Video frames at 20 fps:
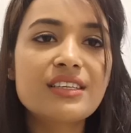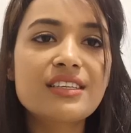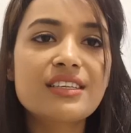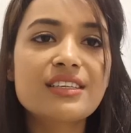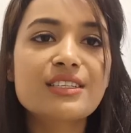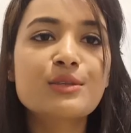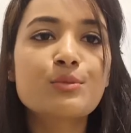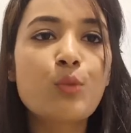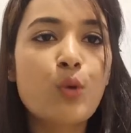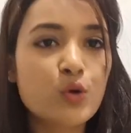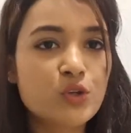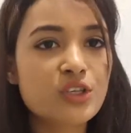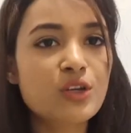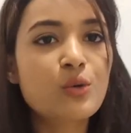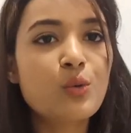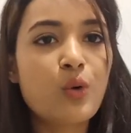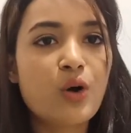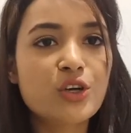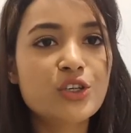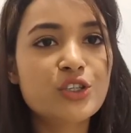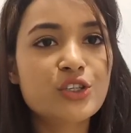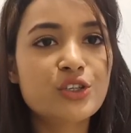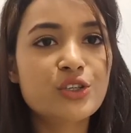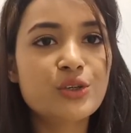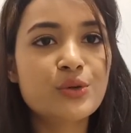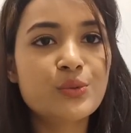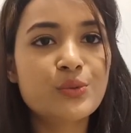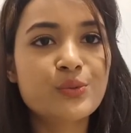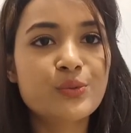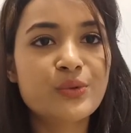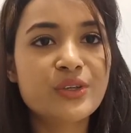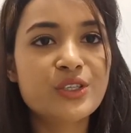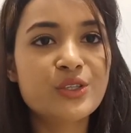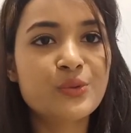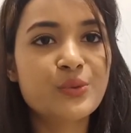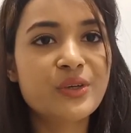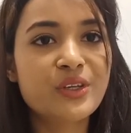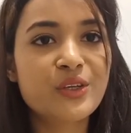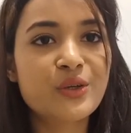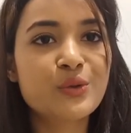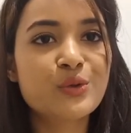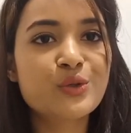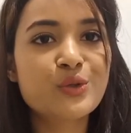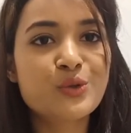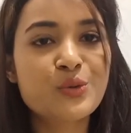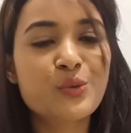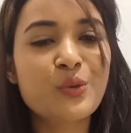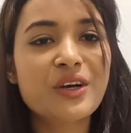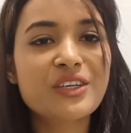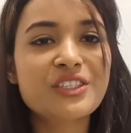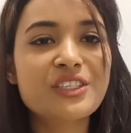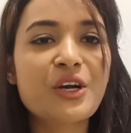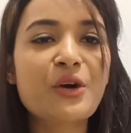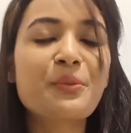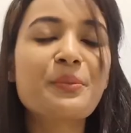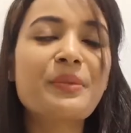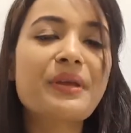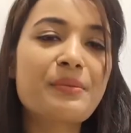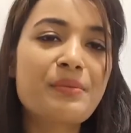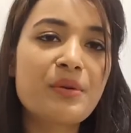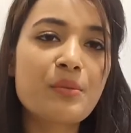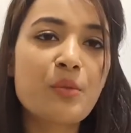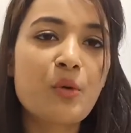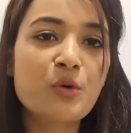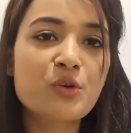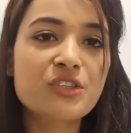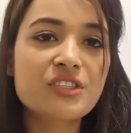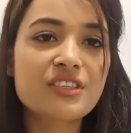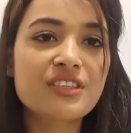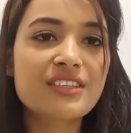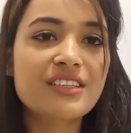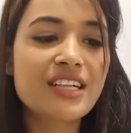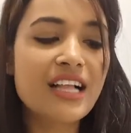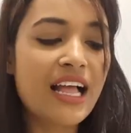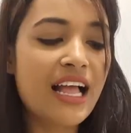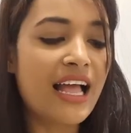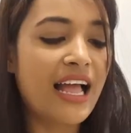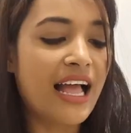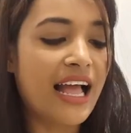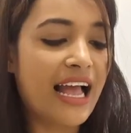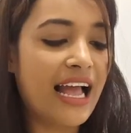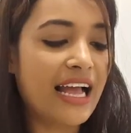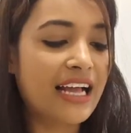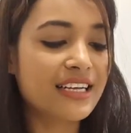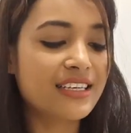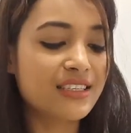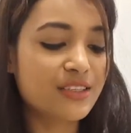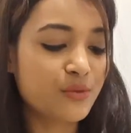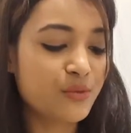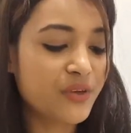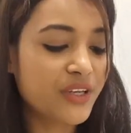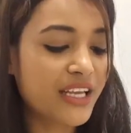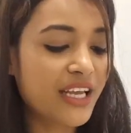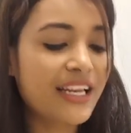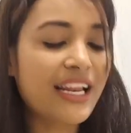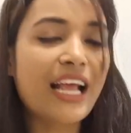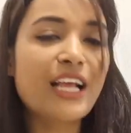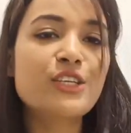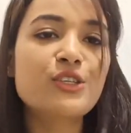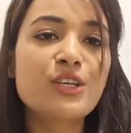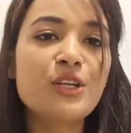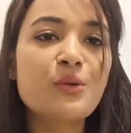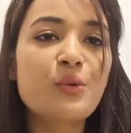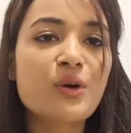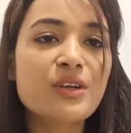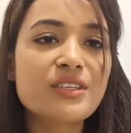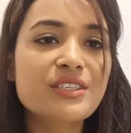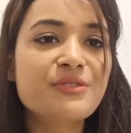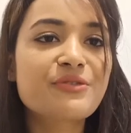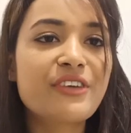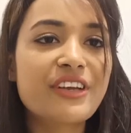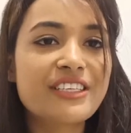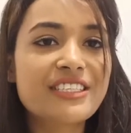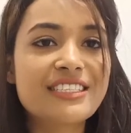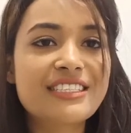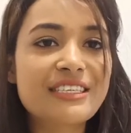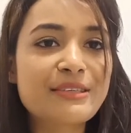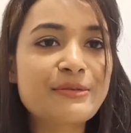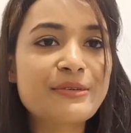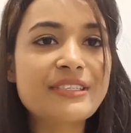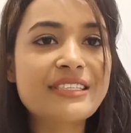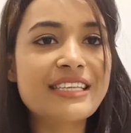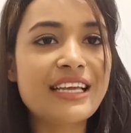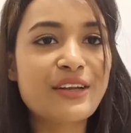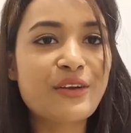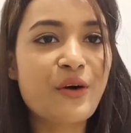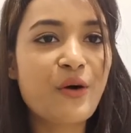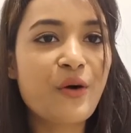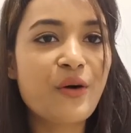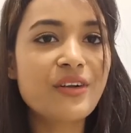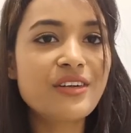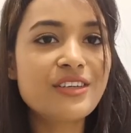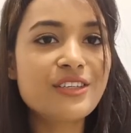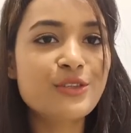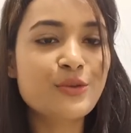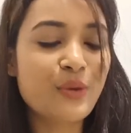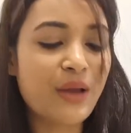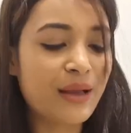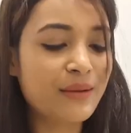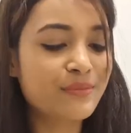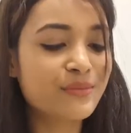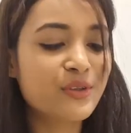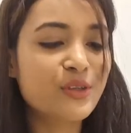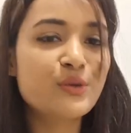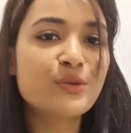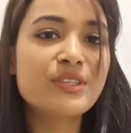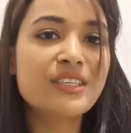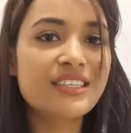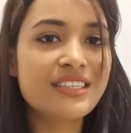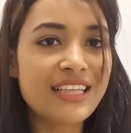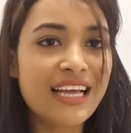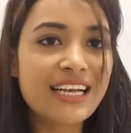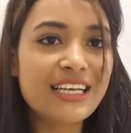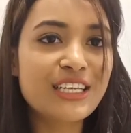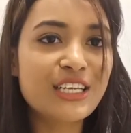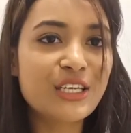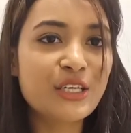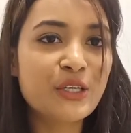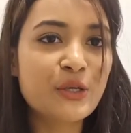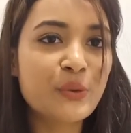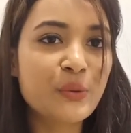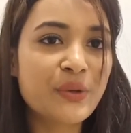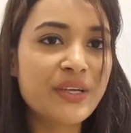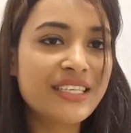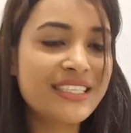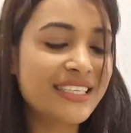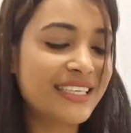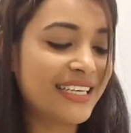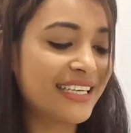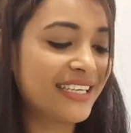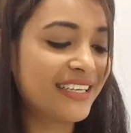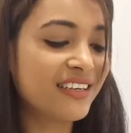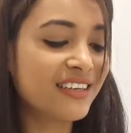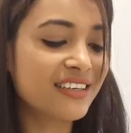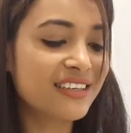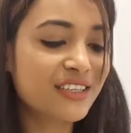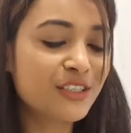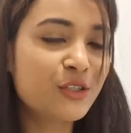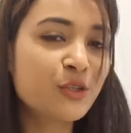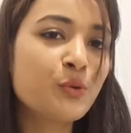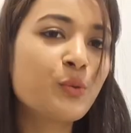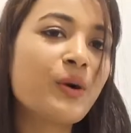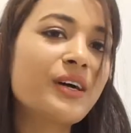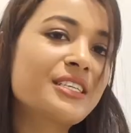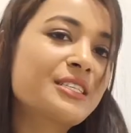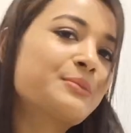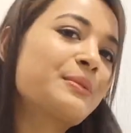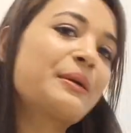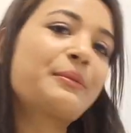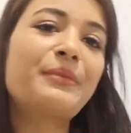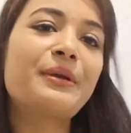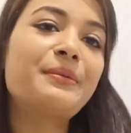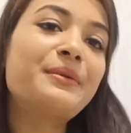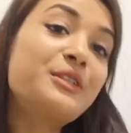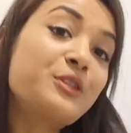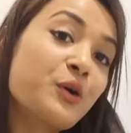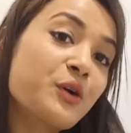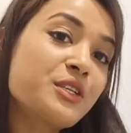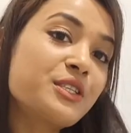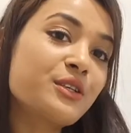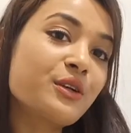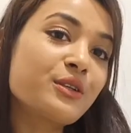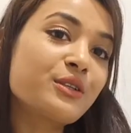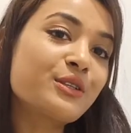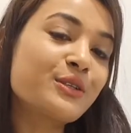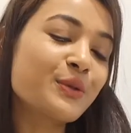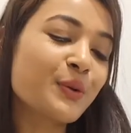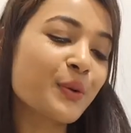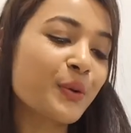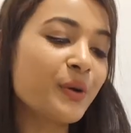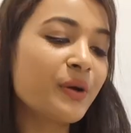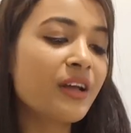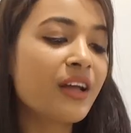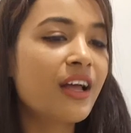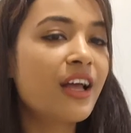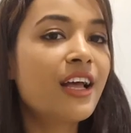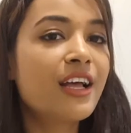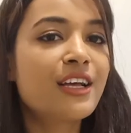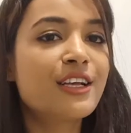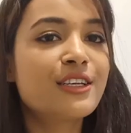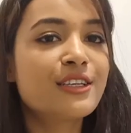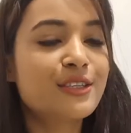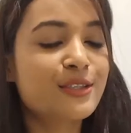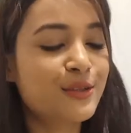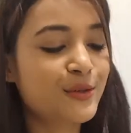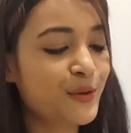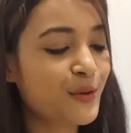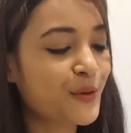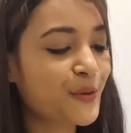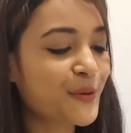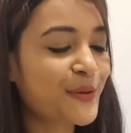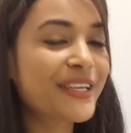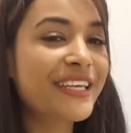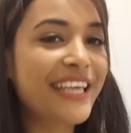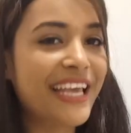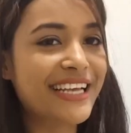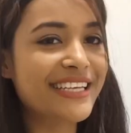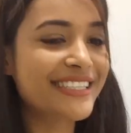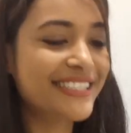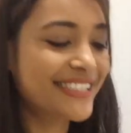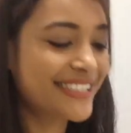this bottle washer which we use to wash our baby bottle, and we can actually wash vegetables and all. So I'm using that liquid here to wash my baby toys also. So yes.